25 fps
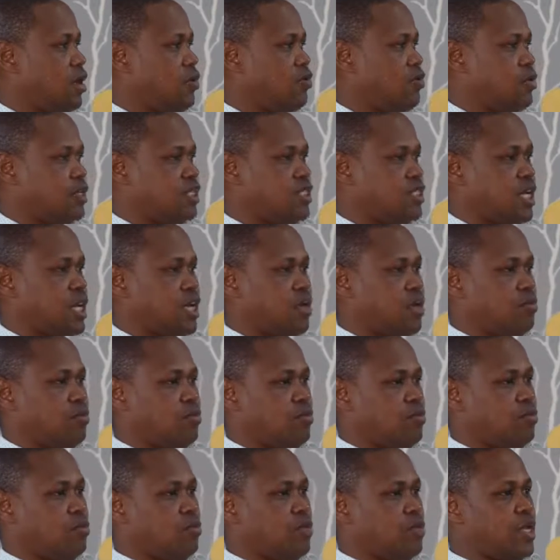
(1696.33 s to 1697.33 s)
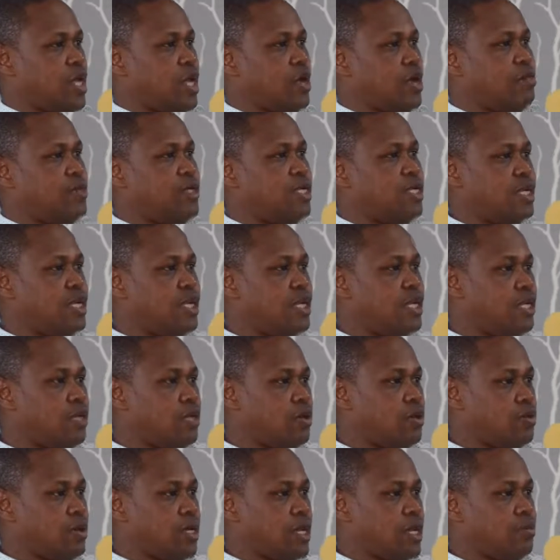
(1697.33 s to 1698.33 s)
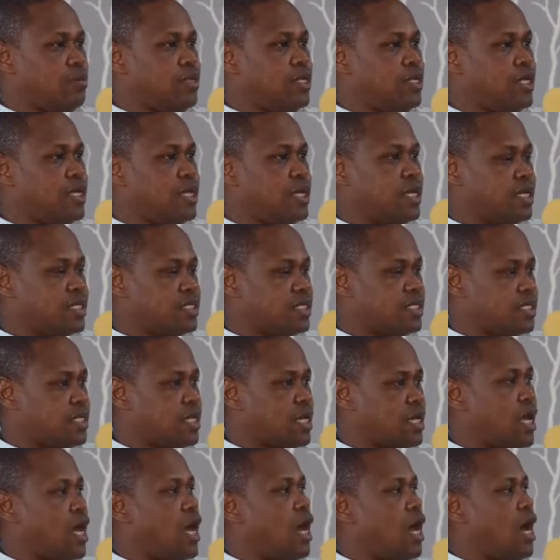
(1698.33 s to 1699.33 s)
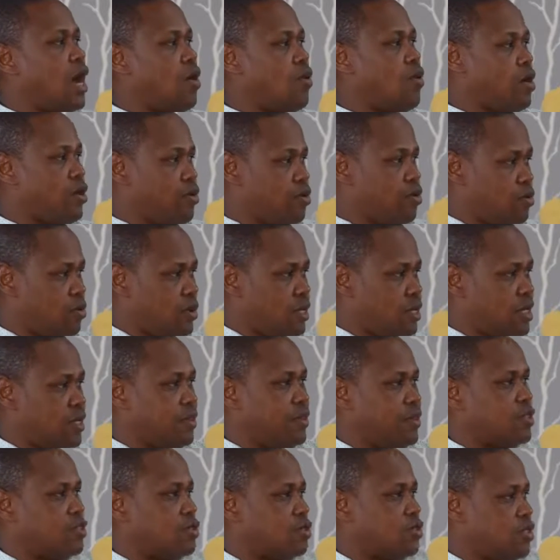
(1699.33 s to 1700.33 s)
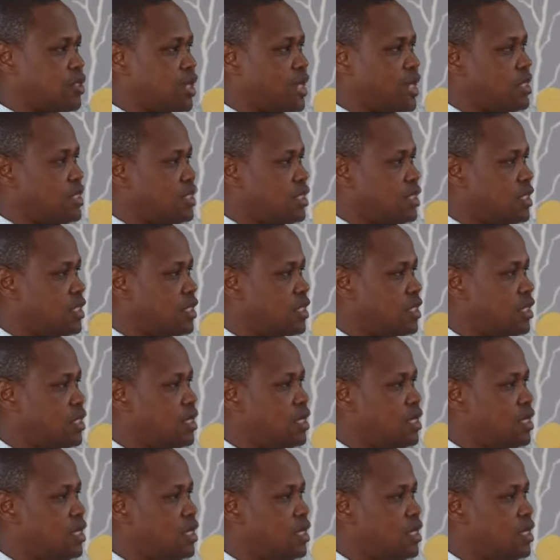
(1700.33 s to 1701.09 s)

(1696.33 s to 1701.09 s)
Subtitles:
every time we abdicate our role in the society